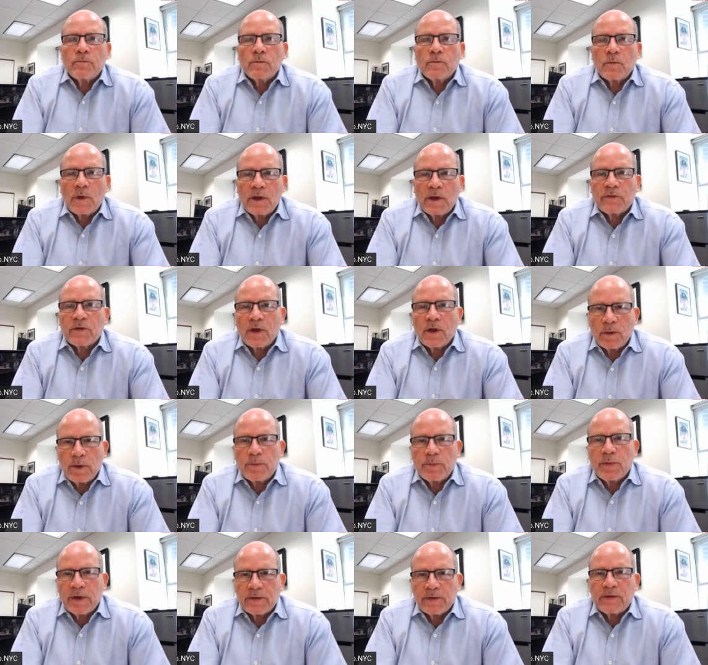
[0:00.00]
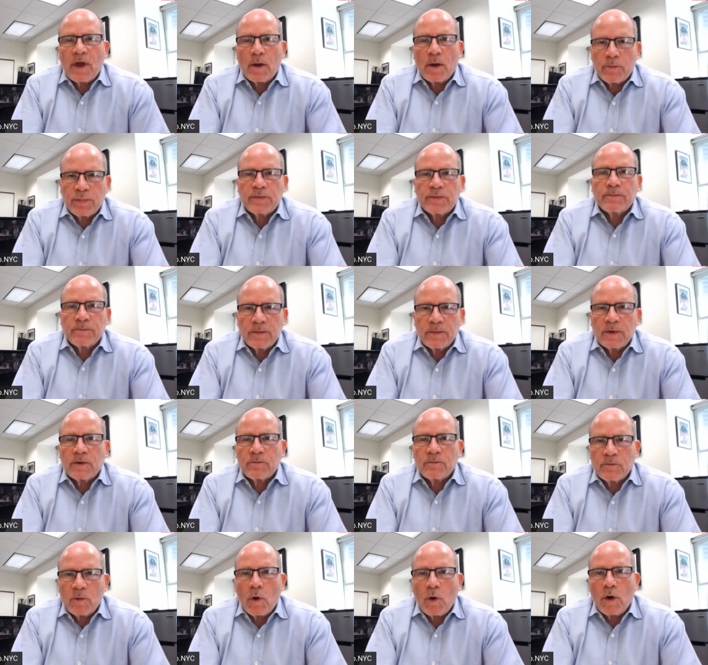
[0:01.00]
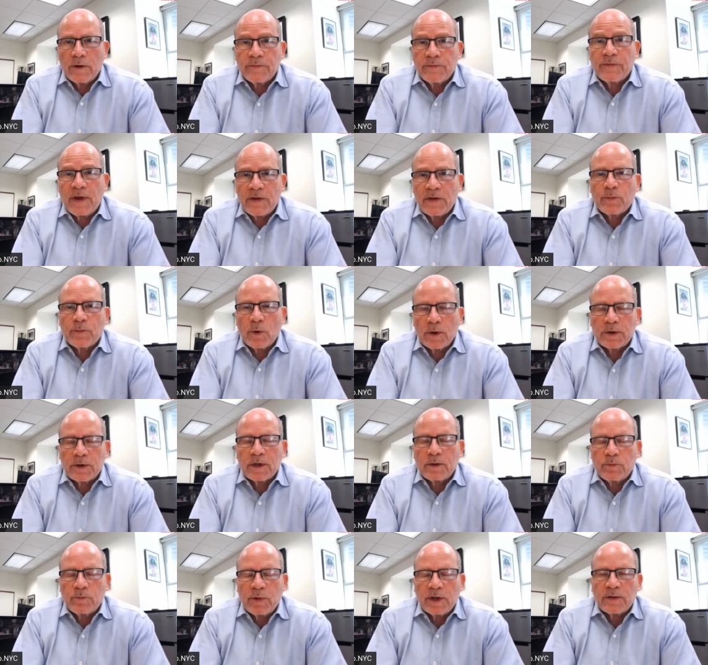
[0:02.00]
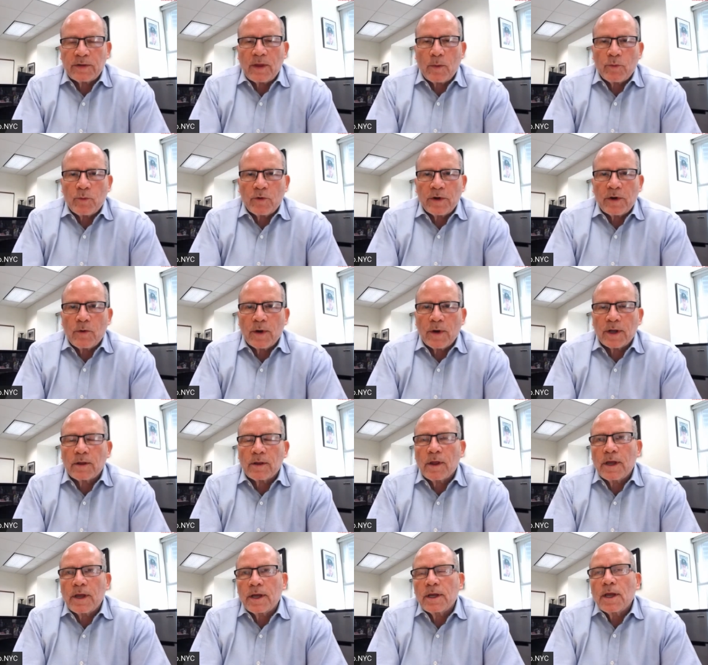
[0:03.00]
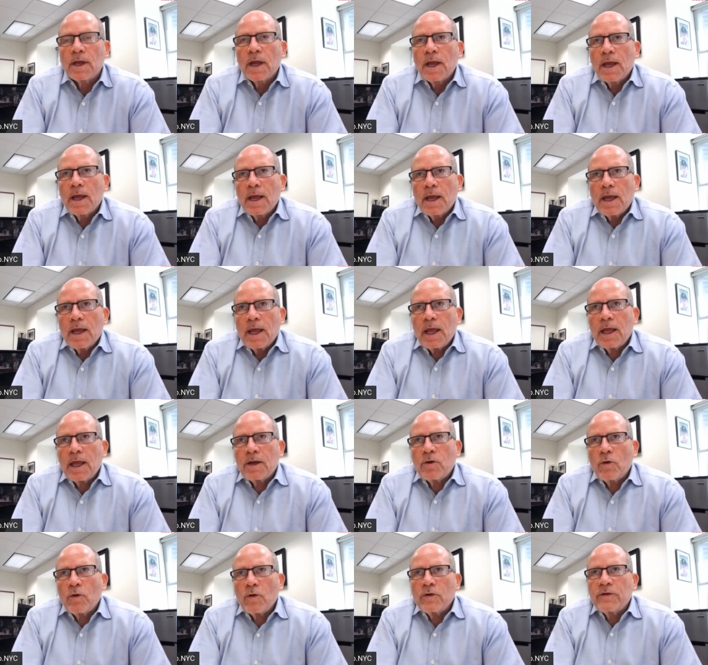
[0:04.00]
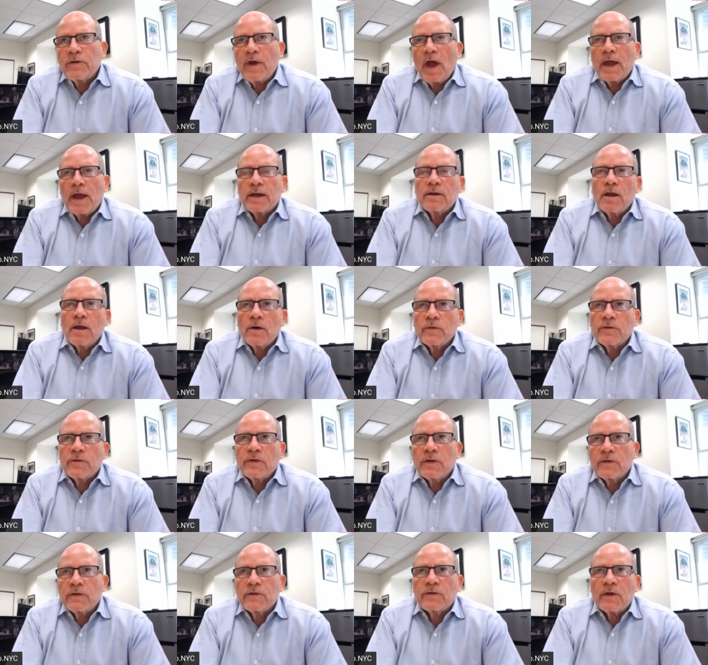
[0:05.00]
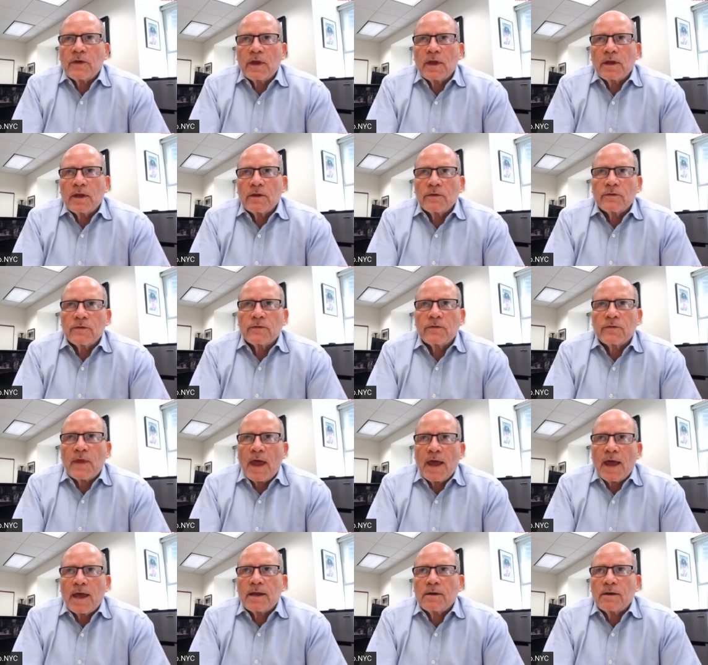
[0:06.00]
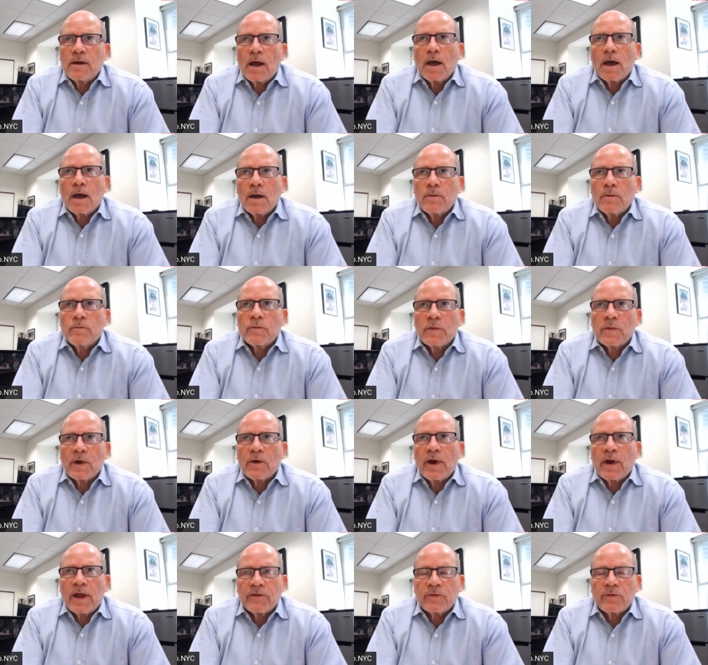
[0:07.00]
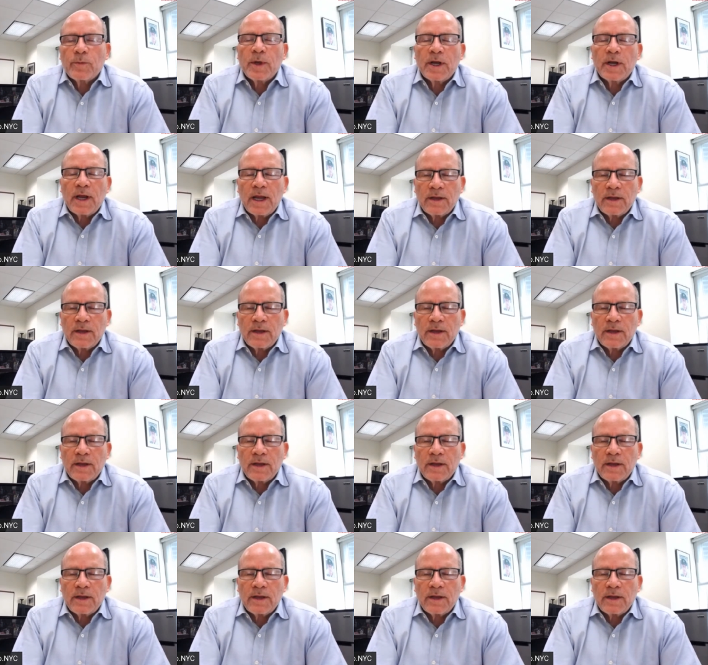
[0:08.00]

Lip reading: it's going to be picked up on Facebook and picked up pretty quickly. And her diagnosis is that there has been a